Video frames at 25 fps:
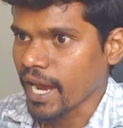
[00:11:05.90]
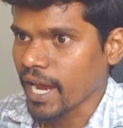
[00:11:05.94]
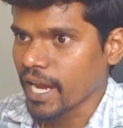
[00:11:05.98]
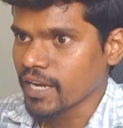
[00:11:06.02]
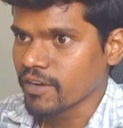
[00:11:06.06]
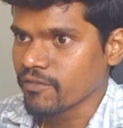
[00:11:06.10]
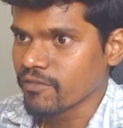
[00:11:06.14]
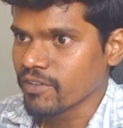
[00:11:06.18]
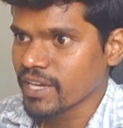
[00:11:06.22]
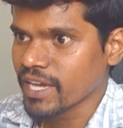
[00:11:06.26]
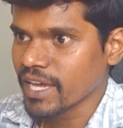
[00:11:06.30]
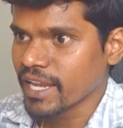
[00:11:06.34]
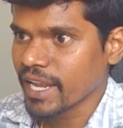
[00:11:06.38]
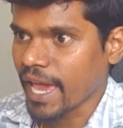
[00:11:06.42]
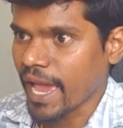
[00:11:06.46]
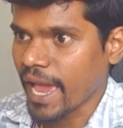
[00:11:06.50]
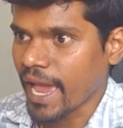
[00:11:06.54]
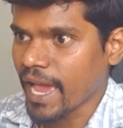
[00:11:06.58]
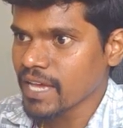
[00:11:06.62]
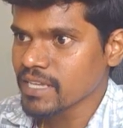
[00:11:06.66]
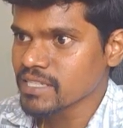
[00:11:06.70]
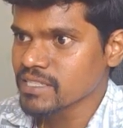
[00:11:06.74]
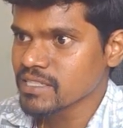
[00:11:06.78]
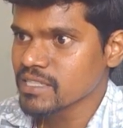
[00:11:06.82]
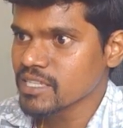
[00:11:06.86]
and we can
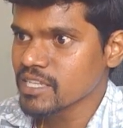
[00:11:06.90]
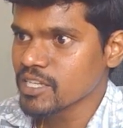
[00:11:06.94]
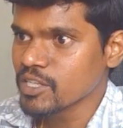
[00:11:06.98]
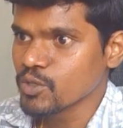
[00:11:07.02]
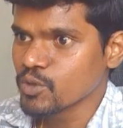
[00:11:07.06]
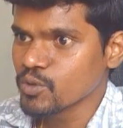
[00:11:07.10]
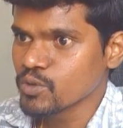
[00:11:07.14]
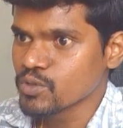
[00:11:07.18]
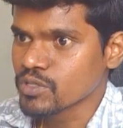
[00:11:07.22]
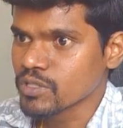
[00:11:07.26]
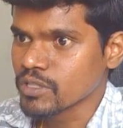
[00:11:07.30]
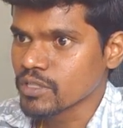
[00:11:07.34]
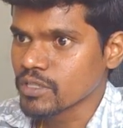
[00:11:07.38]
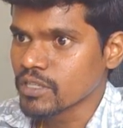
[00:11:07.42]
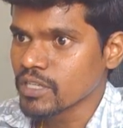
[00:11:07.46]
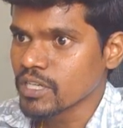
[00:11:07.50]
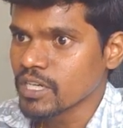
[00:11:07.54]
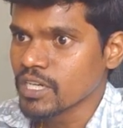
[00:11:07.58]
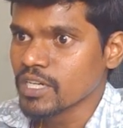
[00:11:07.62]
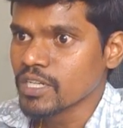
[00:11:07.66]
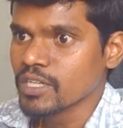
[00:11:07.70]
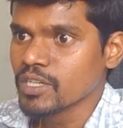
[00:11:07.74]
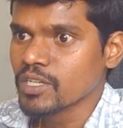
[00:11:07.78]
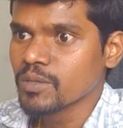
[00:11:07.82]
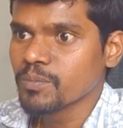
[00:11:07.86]
ask the
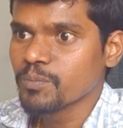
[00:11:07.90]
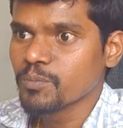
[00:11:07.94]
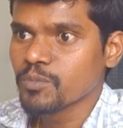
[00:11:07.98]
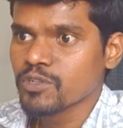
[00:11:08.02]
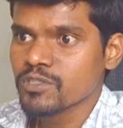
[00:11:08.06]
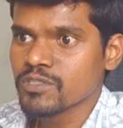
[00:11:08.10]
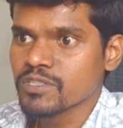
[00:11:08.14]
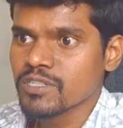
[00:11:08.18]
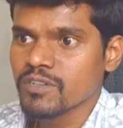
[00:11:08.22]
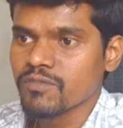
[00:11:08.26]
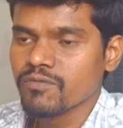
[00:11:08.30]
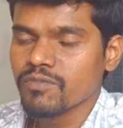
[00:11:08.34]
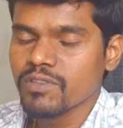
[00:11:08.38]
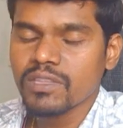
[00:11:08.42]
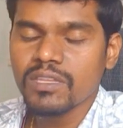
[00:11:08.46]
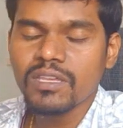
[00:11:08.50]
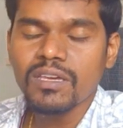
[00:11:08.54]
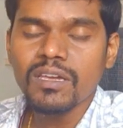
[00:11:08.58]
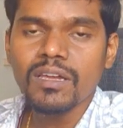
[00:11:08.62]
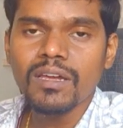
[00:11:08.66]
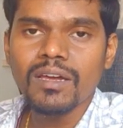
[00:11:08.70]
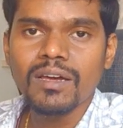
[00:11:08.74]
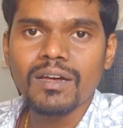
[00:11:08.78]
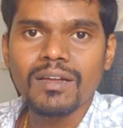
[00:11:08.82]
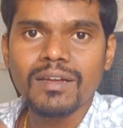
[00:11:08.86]
user to proceed with
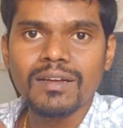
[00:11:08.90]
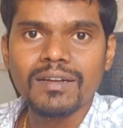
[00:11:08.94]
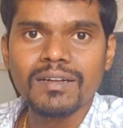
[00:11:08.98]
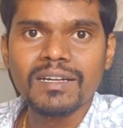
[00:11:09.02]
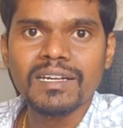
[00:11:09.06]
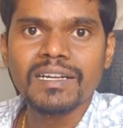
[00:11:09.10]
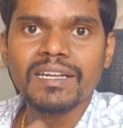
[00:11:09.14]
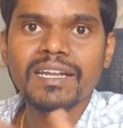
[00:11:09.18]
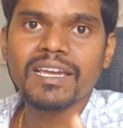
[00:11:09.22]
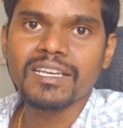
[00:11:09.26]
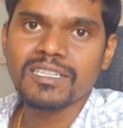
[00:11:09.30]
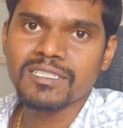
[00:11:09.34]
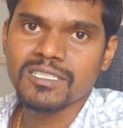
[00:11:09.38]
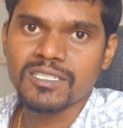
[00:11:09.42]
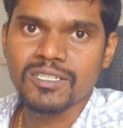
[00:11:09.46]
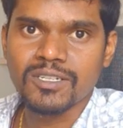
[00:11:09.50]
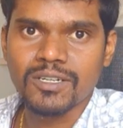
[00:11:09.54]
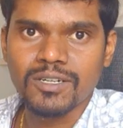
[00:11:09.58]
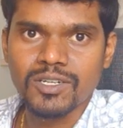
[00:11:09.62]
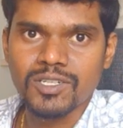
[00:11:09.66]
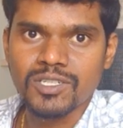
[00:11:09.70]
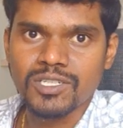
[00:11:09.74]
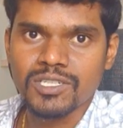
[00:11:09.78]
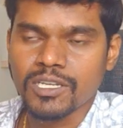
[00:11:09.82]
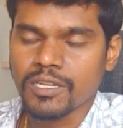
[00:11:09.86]
the next
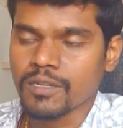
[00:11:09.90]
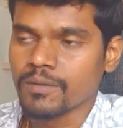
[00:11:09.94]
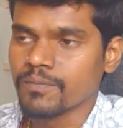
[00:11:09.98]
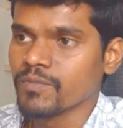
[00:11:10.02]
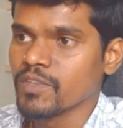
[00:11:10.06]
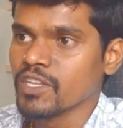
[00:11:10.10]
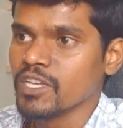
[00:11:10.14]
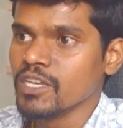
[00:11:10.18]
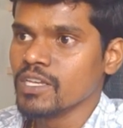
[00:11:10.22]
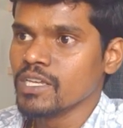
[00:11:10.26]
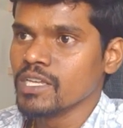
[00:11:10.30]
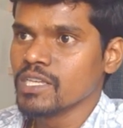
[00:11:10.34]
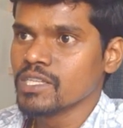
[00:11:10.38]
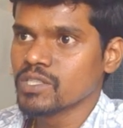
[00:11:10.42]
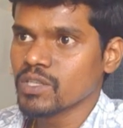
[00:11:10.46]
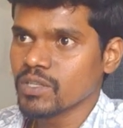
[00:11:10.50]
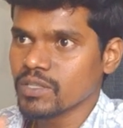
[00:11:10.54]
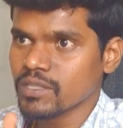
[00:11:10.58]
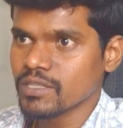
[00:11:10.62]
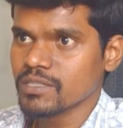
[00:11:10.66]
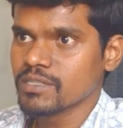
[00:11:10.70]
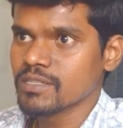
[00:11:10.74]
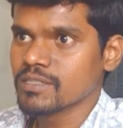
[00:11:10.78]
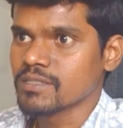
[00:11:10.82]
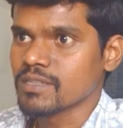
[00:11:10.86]
question. So
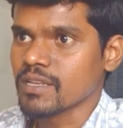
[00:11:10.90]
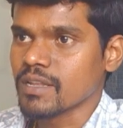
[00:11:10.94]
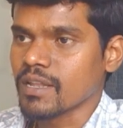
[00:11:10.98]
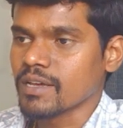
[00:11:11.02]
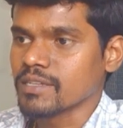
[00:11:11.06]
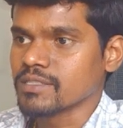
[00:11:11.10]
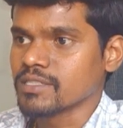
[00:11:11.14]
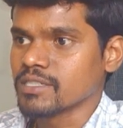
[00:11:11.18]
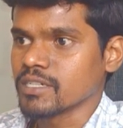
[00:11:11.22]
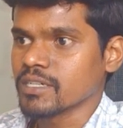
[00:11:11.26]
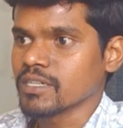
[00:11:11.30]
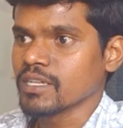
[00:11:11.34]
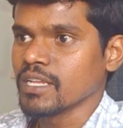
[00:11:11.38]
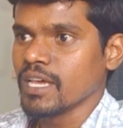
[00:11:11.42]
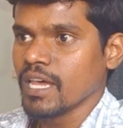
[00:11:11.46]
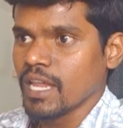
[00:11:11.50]
this is the logic.